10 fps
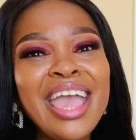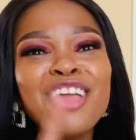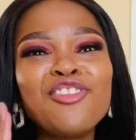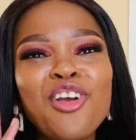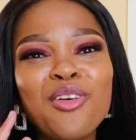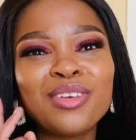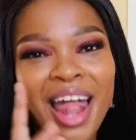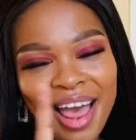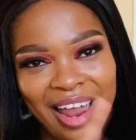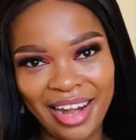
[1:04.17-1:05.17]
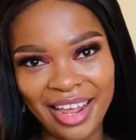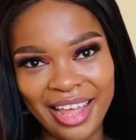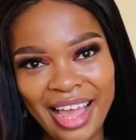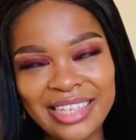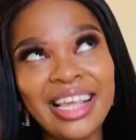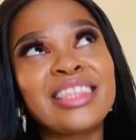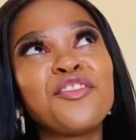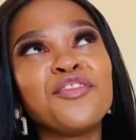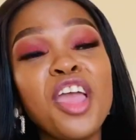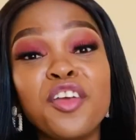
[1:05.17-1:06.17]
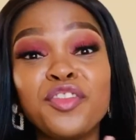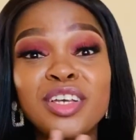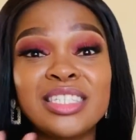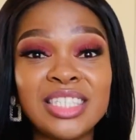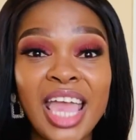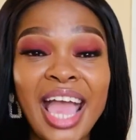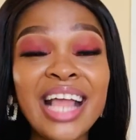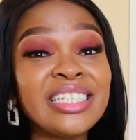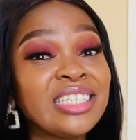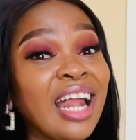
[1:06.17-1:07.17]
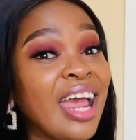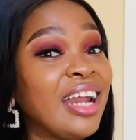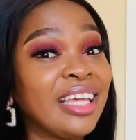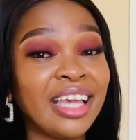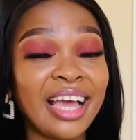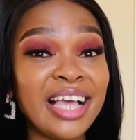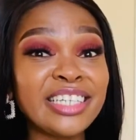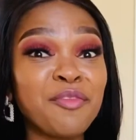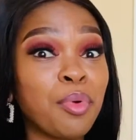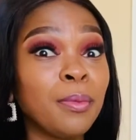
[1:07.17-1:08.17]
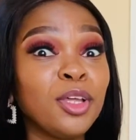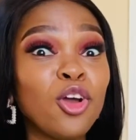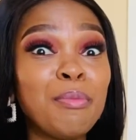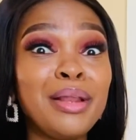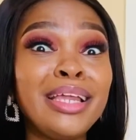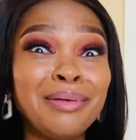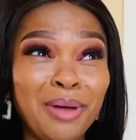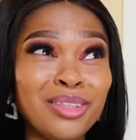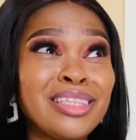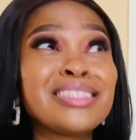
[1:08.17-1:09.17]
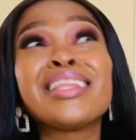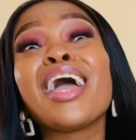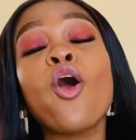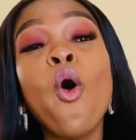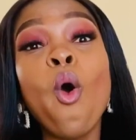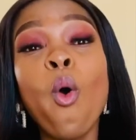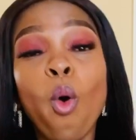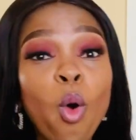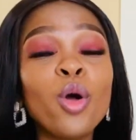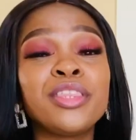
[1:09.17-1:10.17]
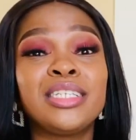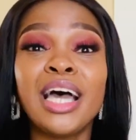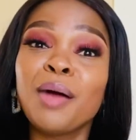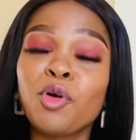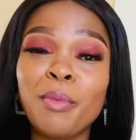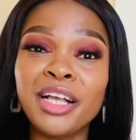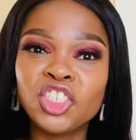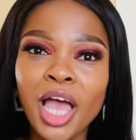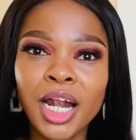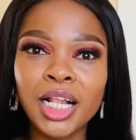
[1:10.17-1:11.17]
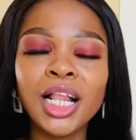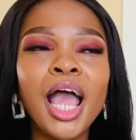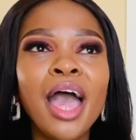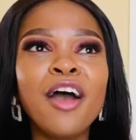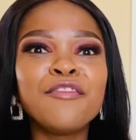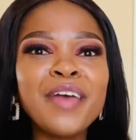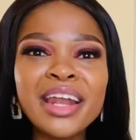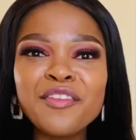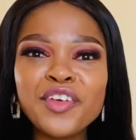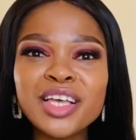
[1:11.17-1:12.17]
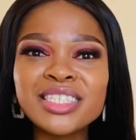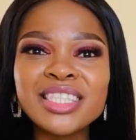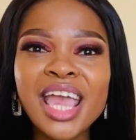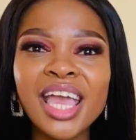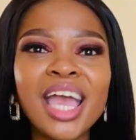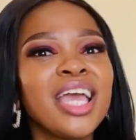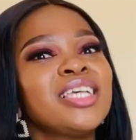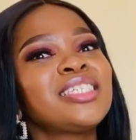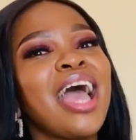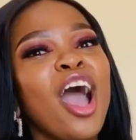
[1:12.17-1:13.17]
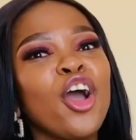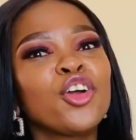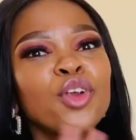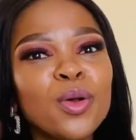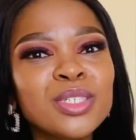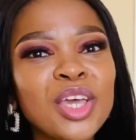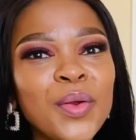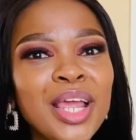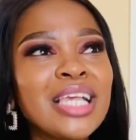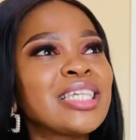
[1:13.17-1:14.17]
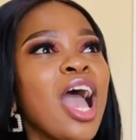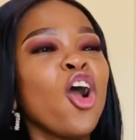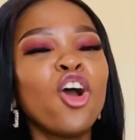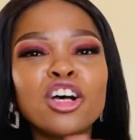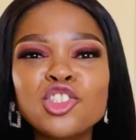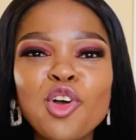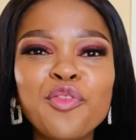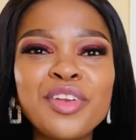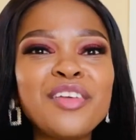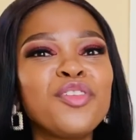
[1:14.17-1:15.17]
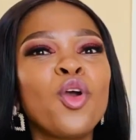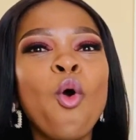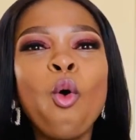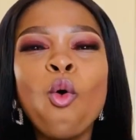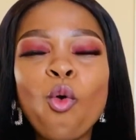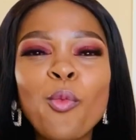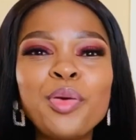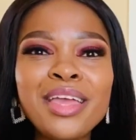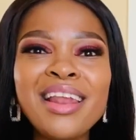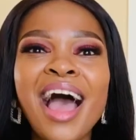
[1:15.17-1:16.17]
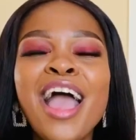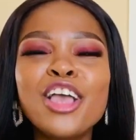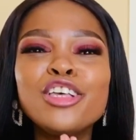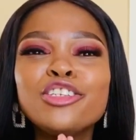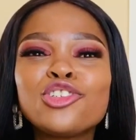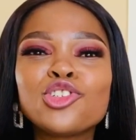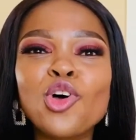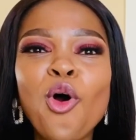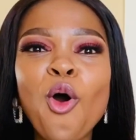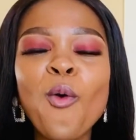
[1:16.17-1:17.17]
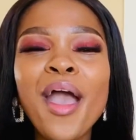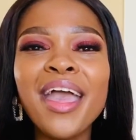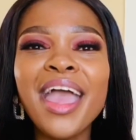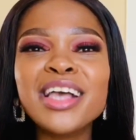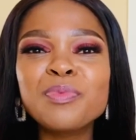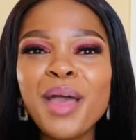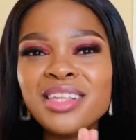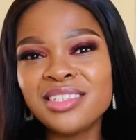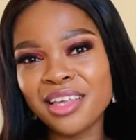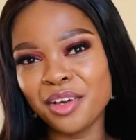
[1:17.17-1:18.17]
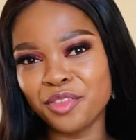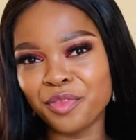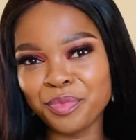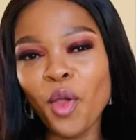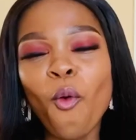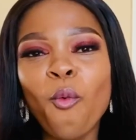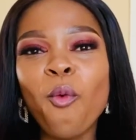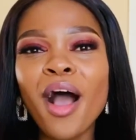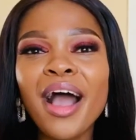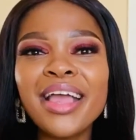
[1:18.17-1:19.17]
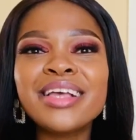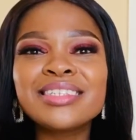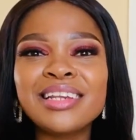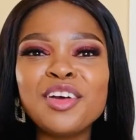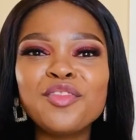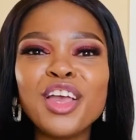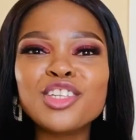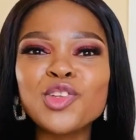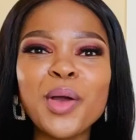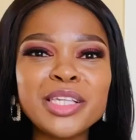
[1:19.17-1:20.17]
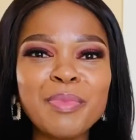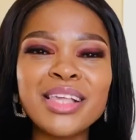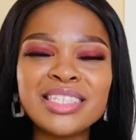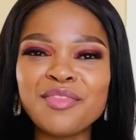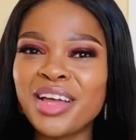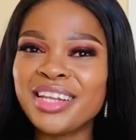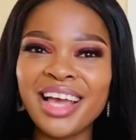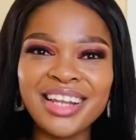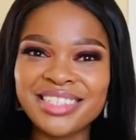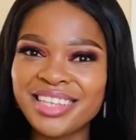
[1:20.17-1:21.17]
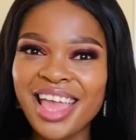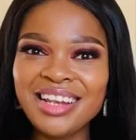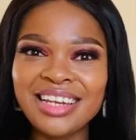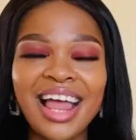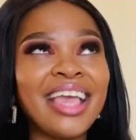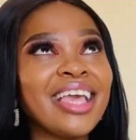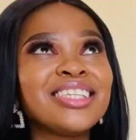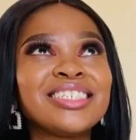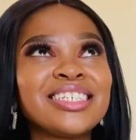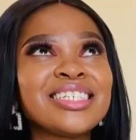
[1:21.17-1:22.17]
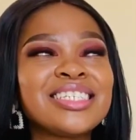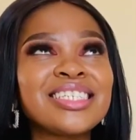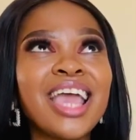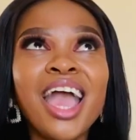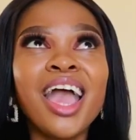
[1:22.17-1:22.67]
in the guys, like the very first thing, and you clearly guys, I've probably complained about this like all the time on my channel. Very first thing is groceries, cost of living, ukupila is so expensive. Why is living so expensive? And you understand, like, it's just,